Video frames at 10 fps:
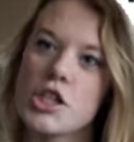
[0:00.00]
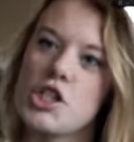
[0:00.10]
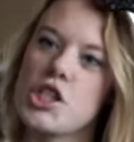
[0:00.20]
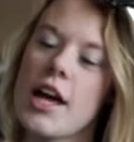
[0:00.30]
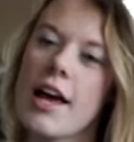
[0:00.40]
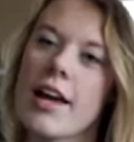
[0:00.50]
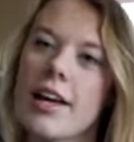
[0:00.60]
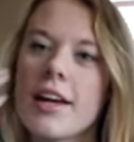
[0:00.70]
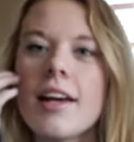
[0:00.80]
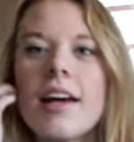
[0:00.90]

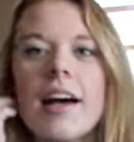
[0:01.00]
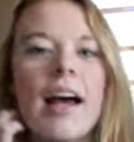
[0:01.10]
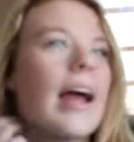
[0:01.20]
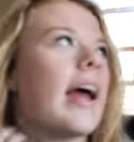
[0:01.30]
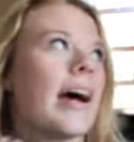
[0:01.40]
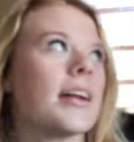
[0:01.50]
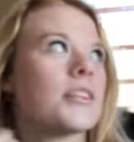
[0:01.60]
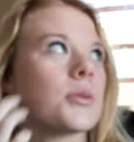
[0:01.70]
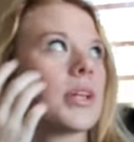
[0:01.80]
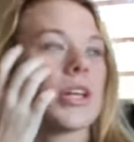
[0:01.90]
J and
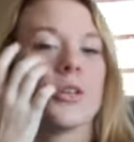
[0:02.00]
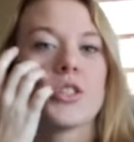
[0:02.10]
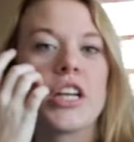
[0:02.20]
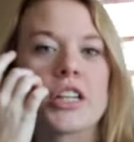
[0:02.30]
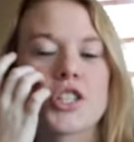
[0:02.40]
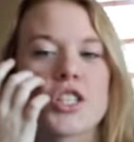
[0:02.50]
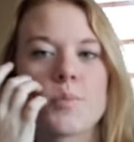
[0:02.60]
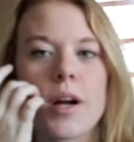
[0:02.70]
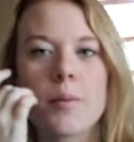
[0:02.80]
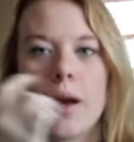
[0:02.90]
it's really cute. She actually
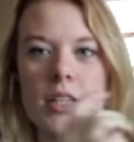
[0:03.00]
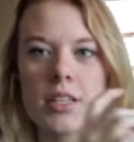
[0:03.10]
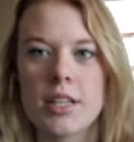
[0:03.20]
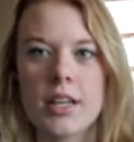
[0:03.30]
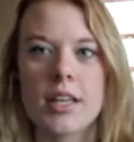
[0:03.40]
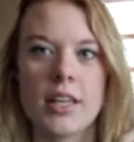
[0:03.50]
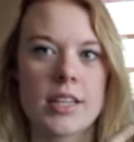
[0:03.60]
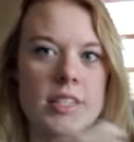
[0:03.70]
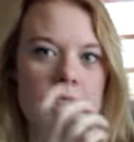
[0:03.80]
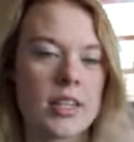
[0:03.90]
spray painted it and
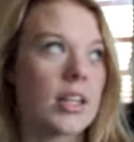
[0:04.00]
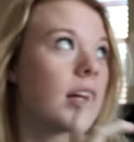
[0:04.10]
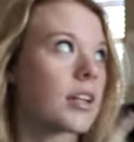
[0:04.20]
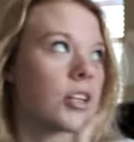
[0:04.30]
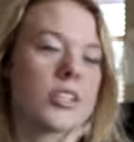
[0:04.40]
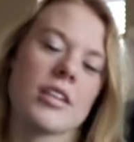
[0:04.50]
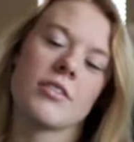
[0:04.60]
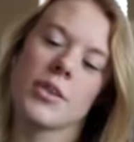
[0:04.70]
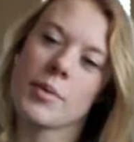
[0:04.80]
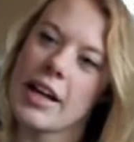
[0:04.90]
then did the glitter
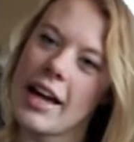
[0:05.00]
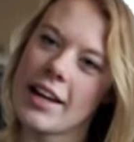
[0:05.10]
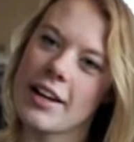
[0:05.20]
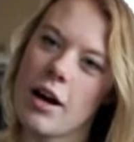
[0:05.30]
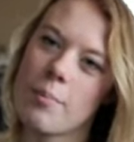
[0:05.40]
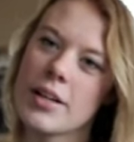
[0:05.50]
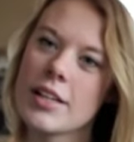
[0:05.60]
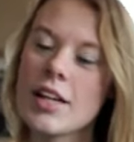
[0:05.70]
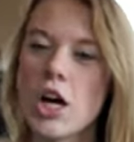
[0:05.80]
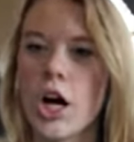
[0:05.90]
herself. So I'm going to hang it up
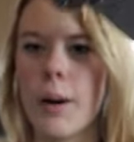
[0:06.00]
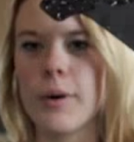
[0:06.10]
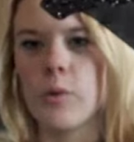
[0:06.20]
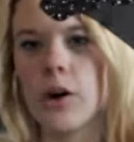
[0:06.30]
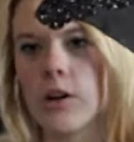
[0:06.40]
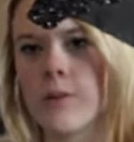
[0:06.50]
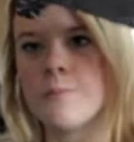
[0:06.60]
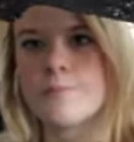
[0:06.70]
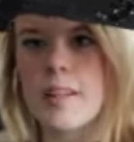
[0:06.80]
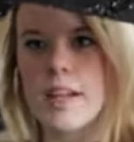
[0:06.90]
on my wall
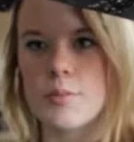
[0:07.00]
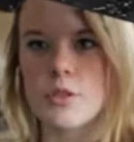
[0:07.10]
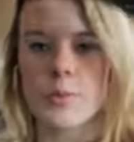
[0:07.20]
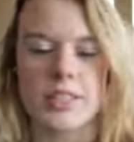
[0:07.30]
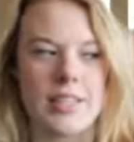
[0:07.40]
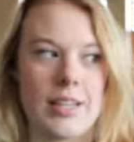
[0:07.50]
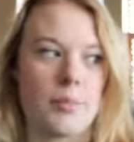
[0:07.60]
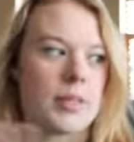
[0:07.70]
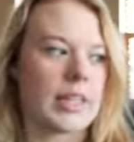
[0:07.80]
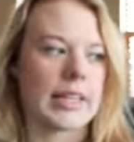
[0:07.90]
and I'm super
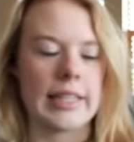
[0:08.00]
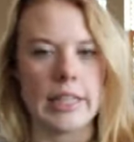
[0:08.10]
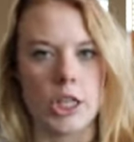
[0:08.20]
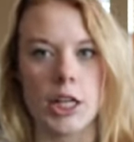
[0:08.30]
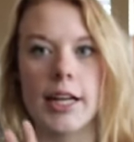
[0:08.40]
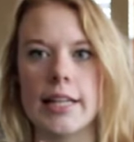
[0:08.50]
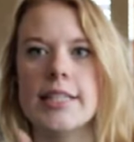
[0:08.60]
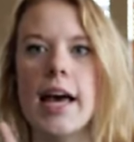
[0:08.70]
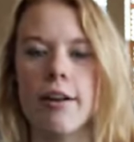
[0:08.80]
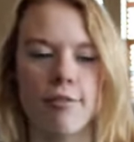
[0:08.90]
excited, but the glitter
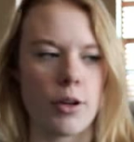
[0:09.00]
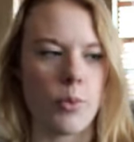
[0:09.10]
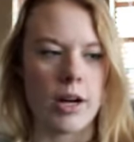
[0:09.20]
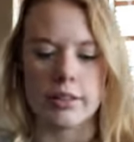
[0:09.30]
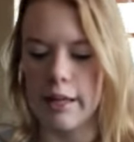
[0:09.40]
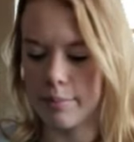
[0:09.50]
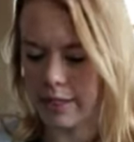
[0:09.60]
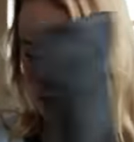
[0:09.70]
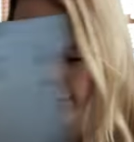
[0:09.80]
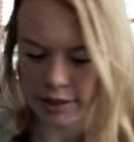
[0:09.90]
gets everywhere, let
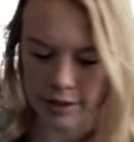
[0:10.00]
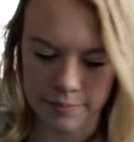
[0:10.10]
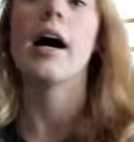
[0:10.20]
me tell you.